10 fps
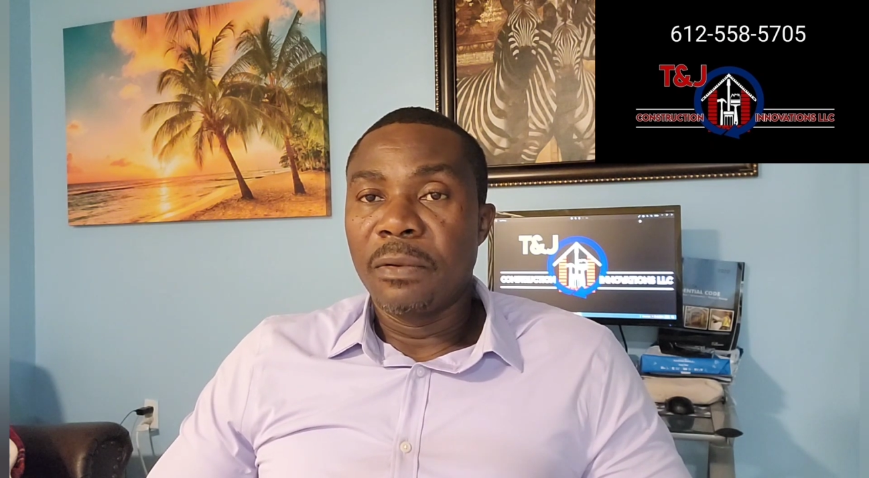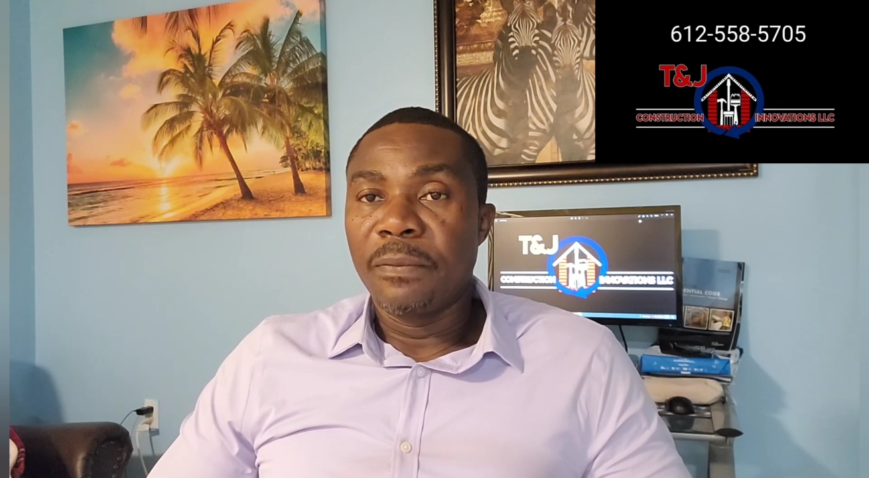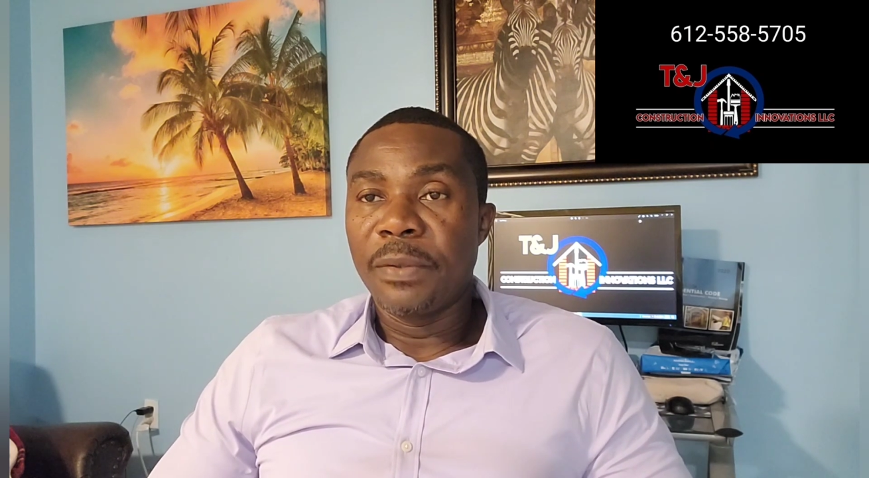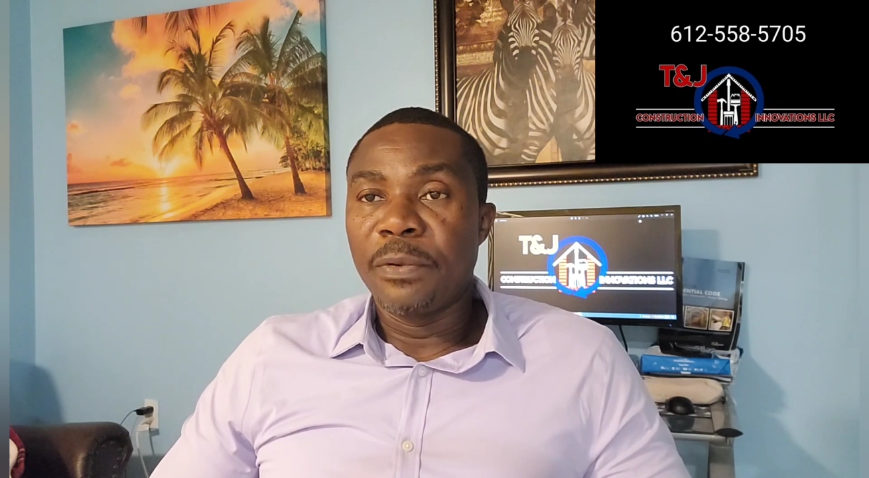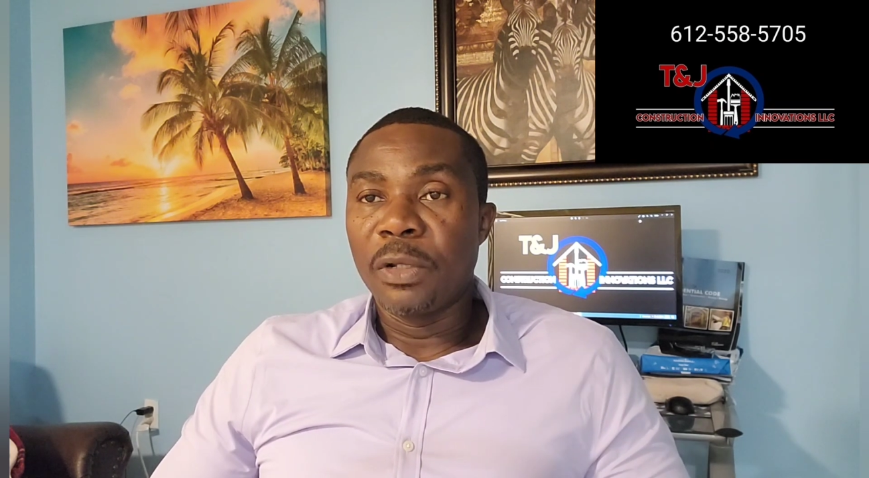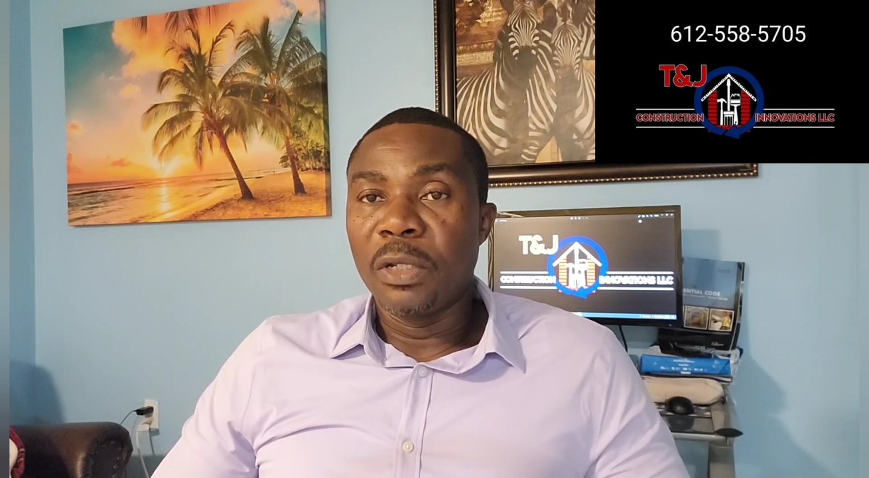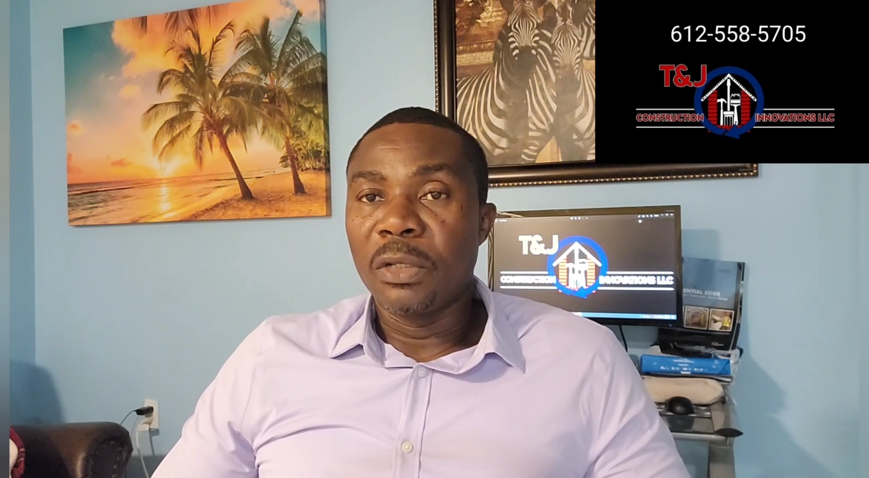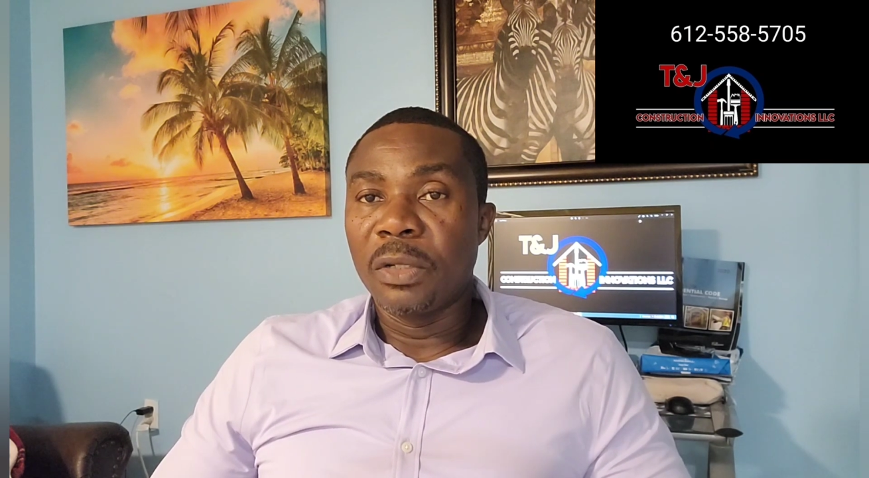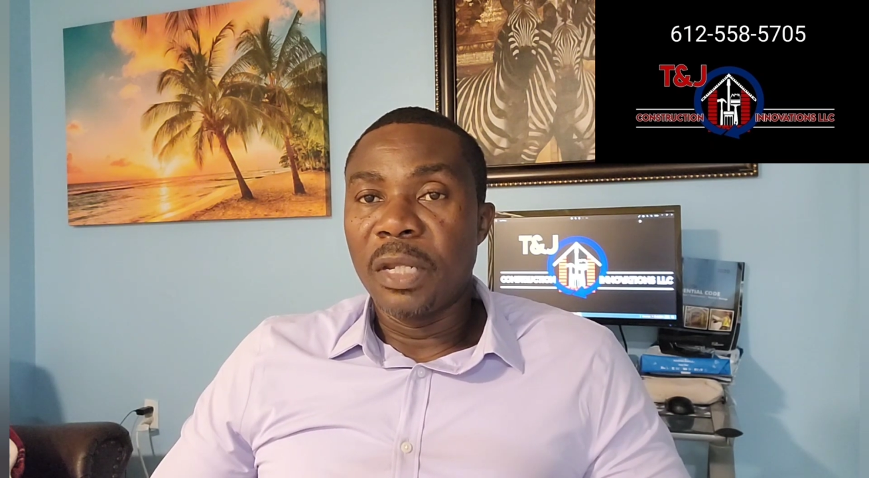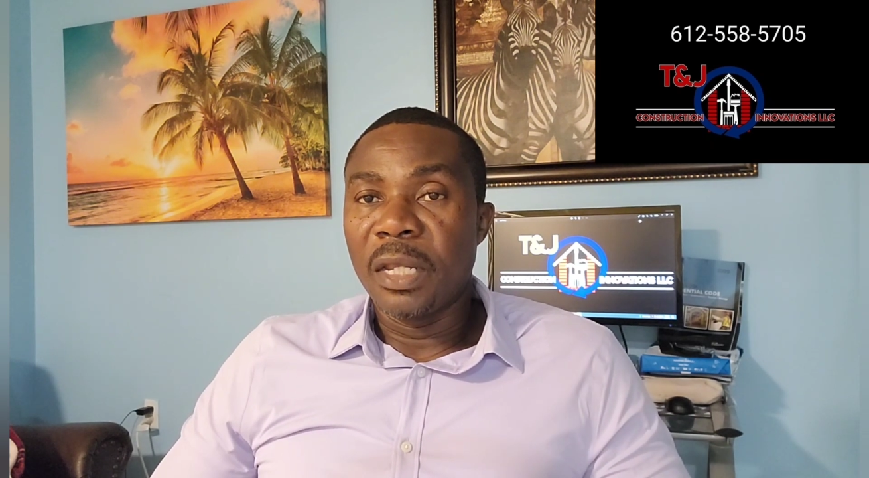people need
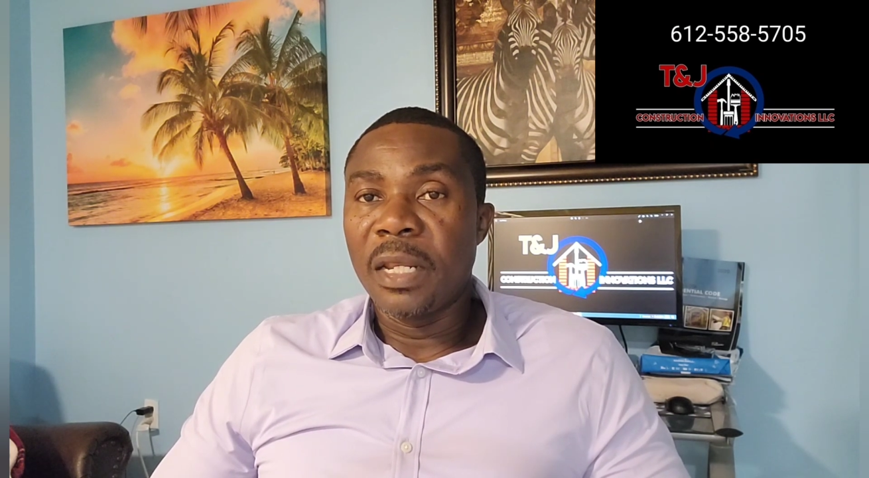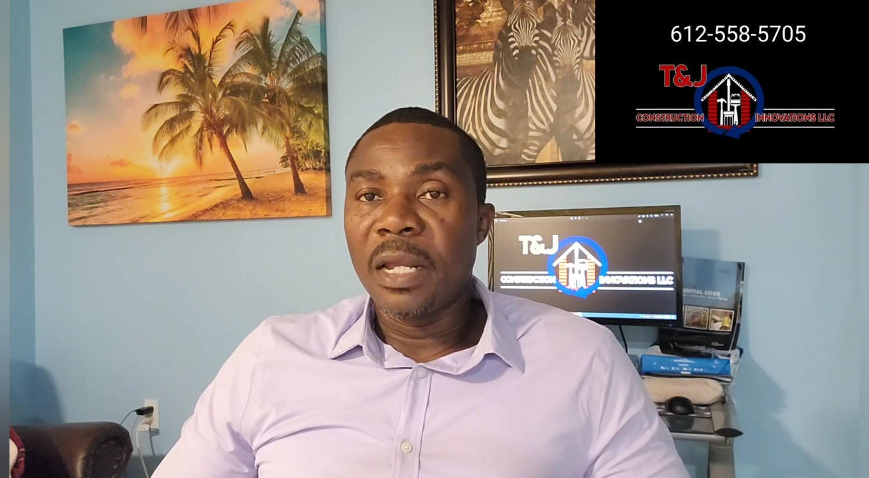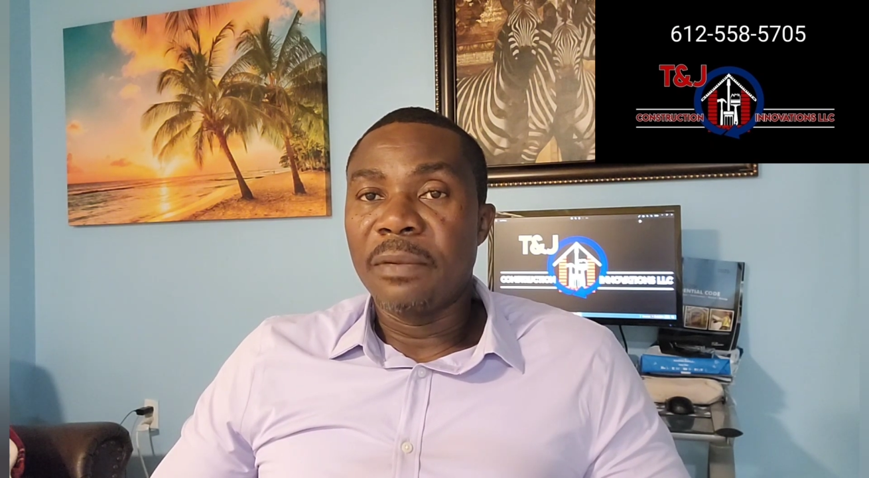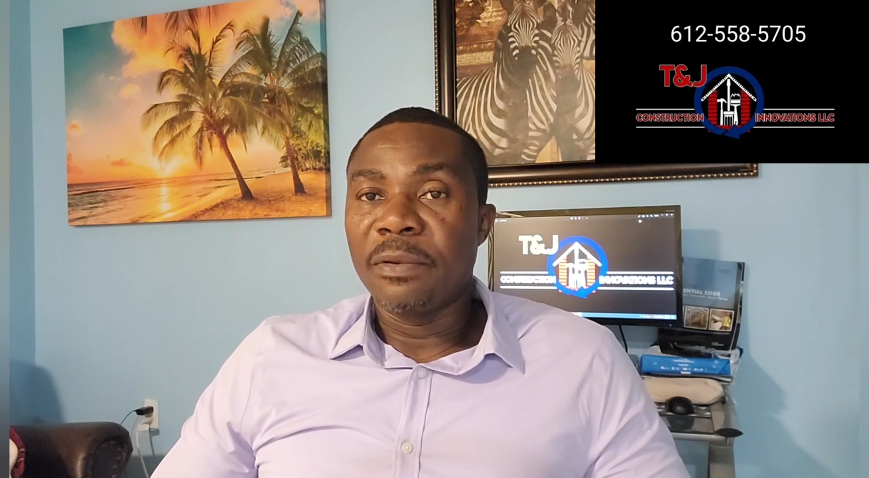to hear that.